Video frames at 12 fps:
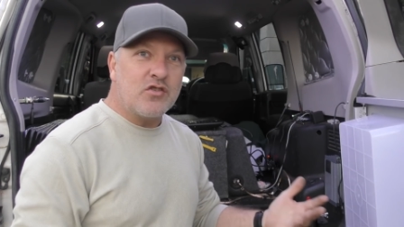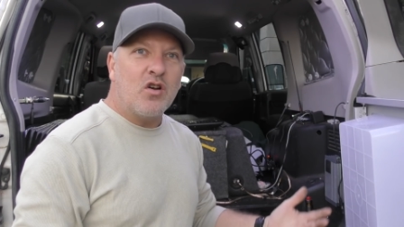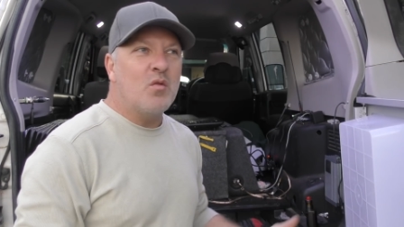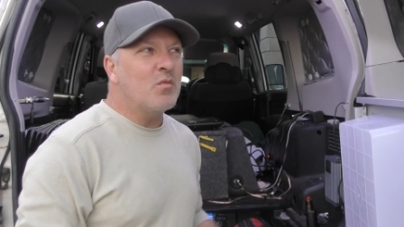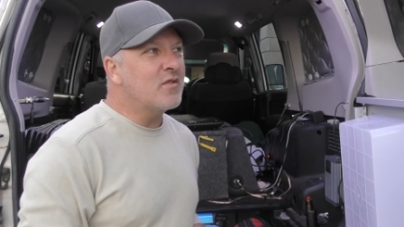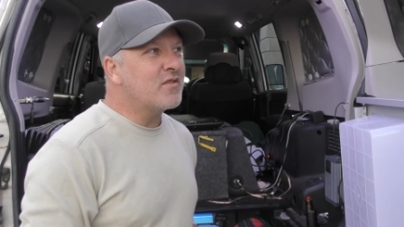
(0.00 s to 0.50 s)

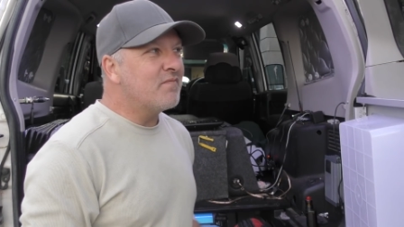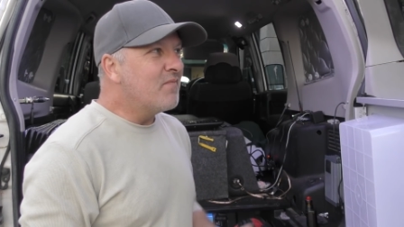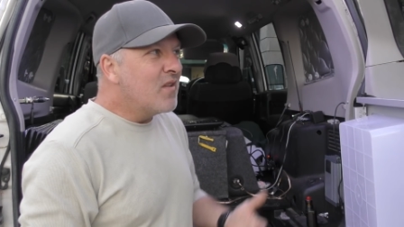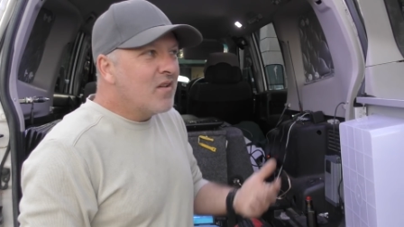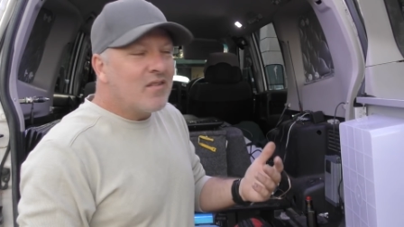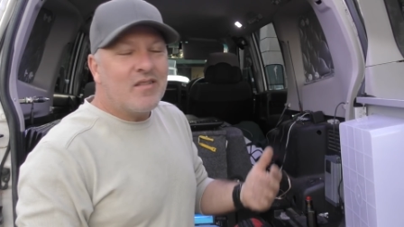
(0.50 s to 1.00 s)
time was,
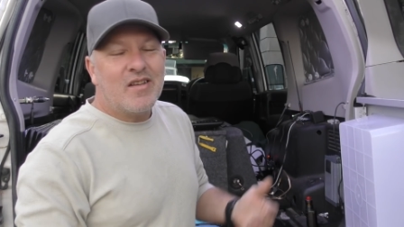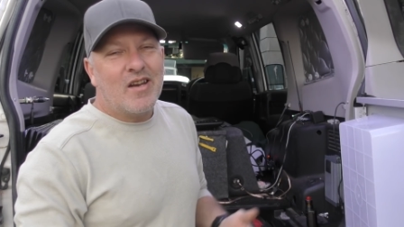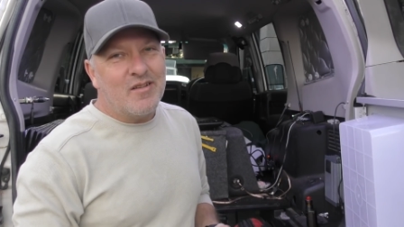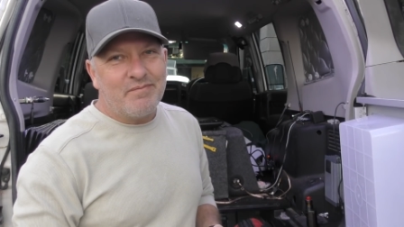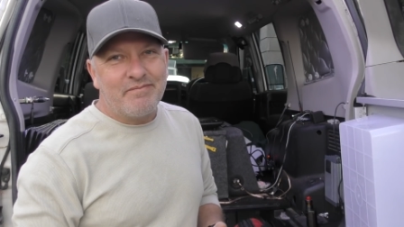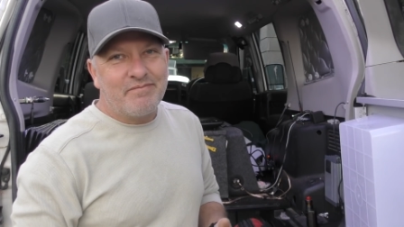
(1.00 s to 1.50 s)
you
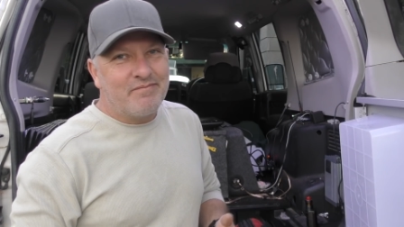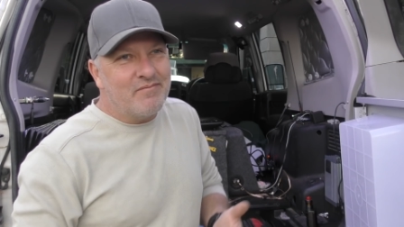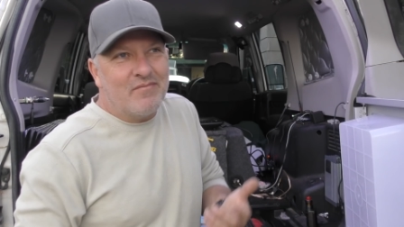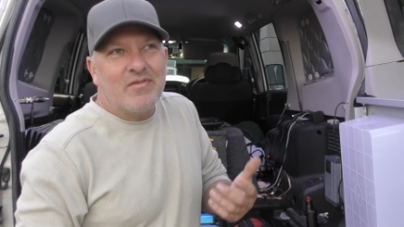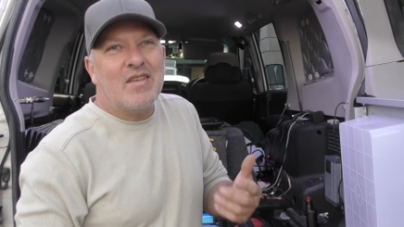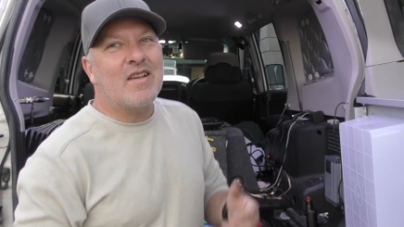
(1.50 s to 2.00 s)
know,
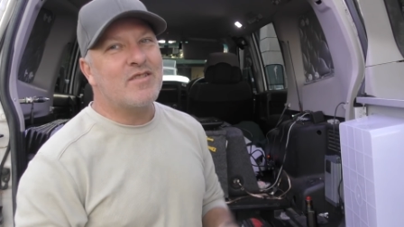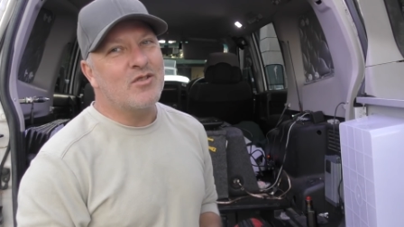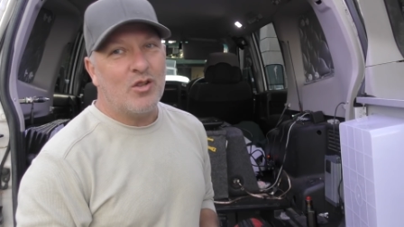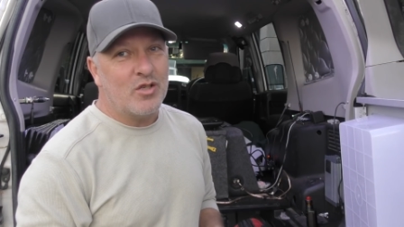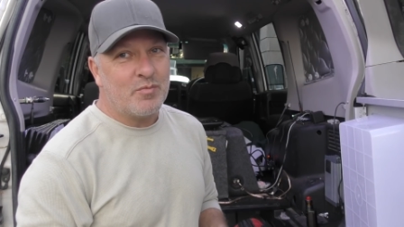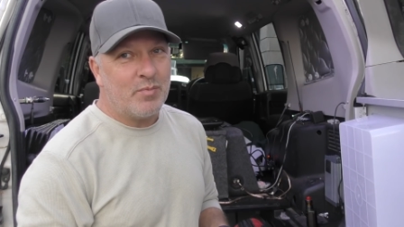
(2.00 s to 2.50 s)
$1,000